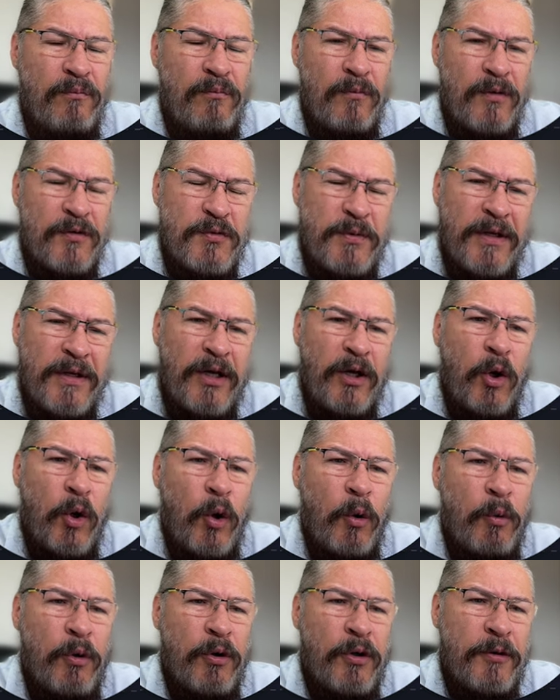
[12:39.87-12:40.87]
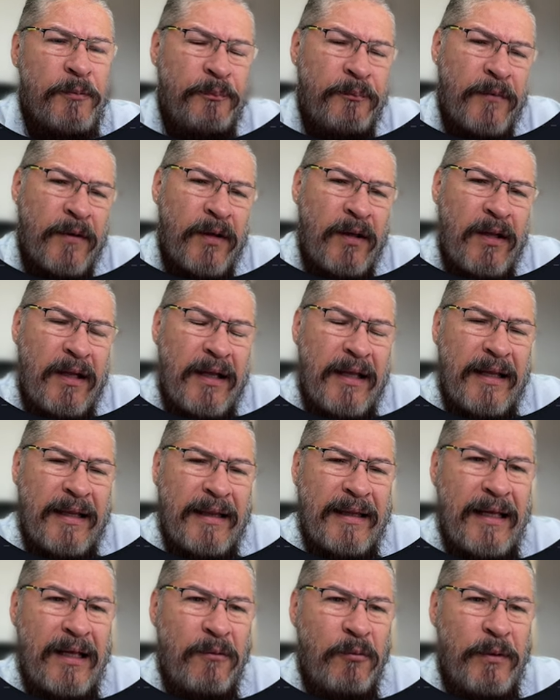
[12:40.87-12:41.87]
drain lower.
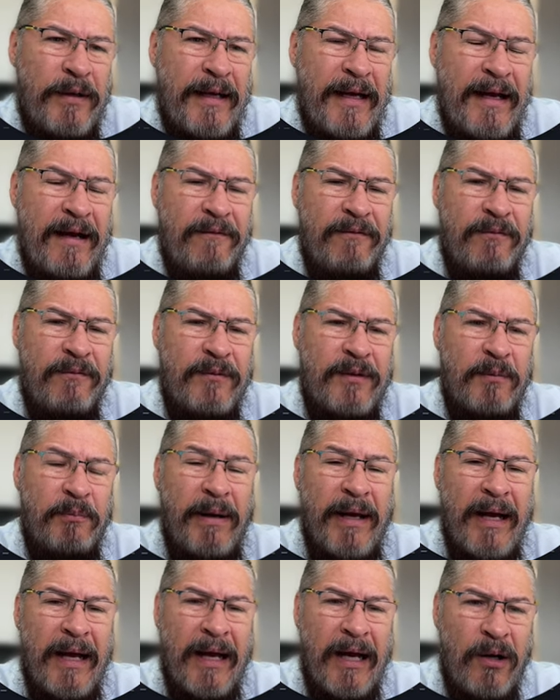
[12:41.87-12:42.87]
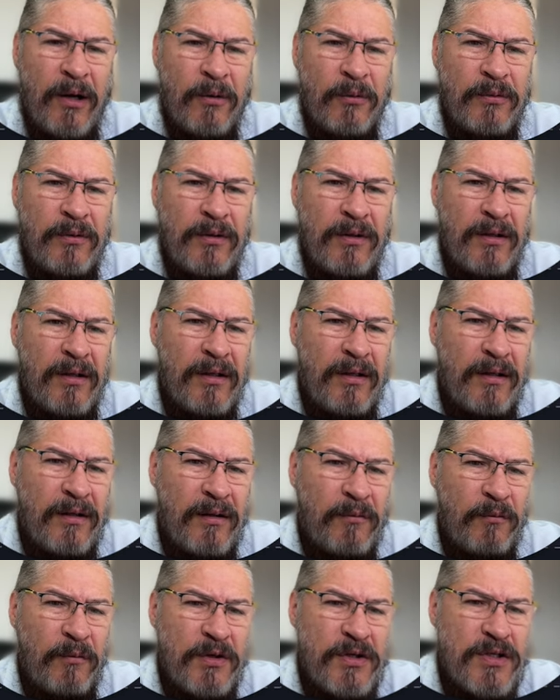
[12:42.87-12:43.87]
Then we have the pound,
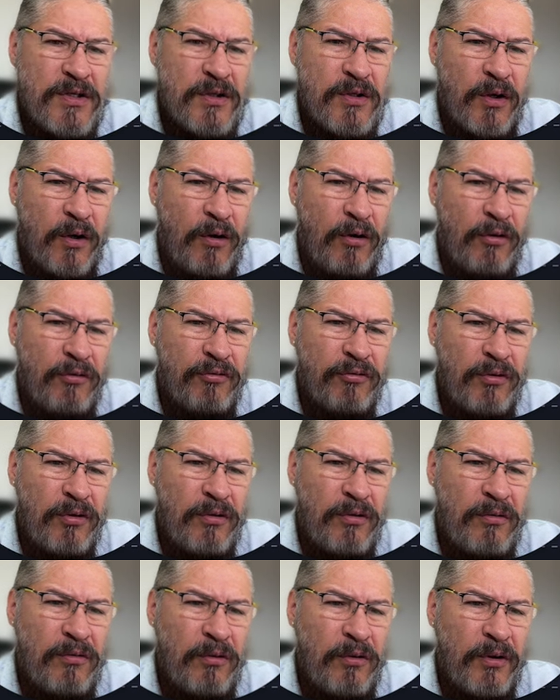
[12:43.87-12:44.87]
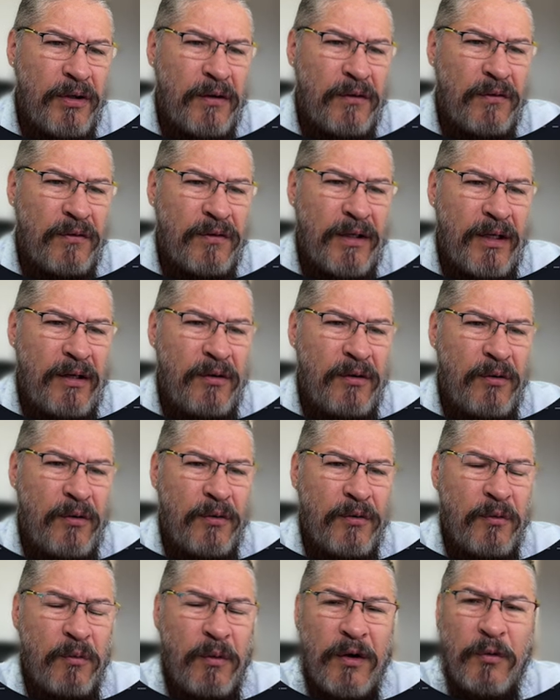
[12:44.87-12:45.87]
which is also looking to stay
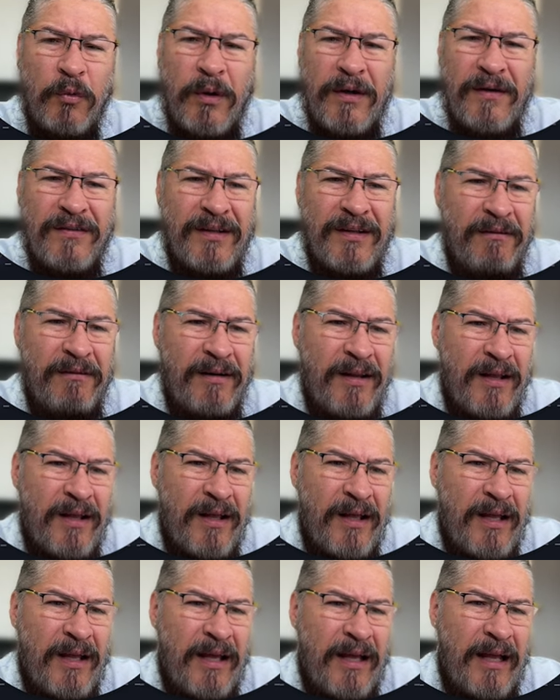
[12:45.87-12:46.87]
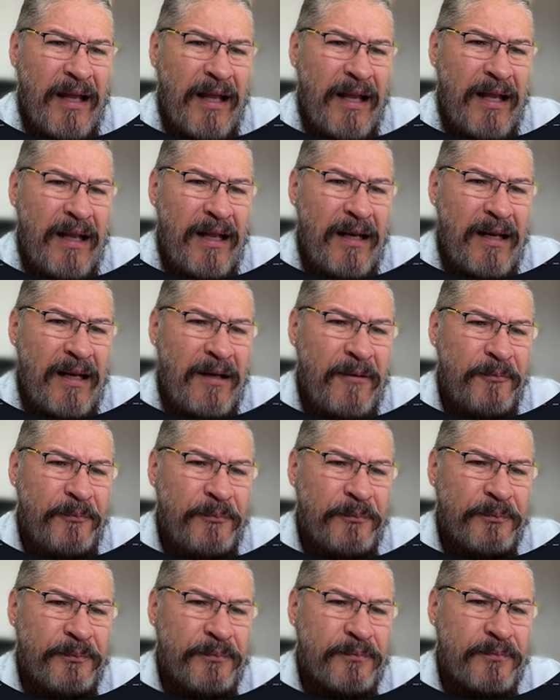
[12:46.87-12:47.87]
north of 127.80.
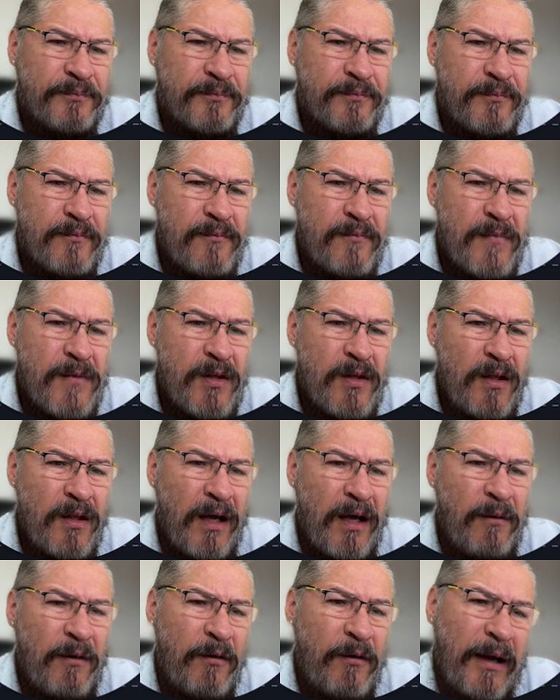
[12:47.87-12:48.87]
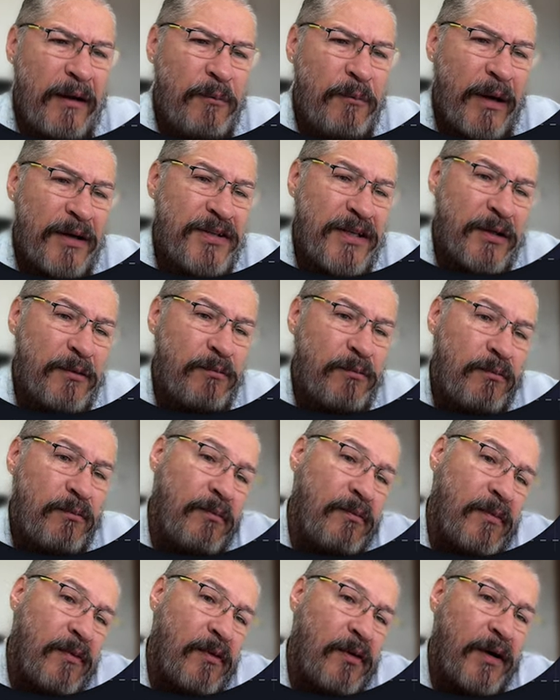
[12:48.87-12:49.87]
Actually,
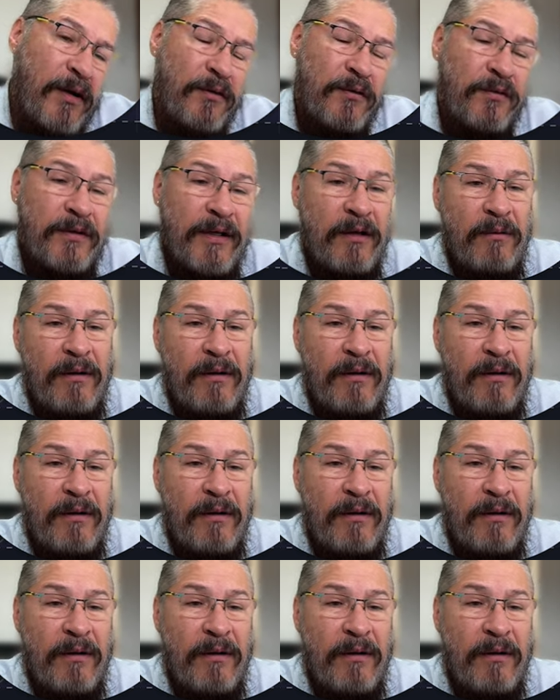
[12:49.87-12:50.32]
looking to stay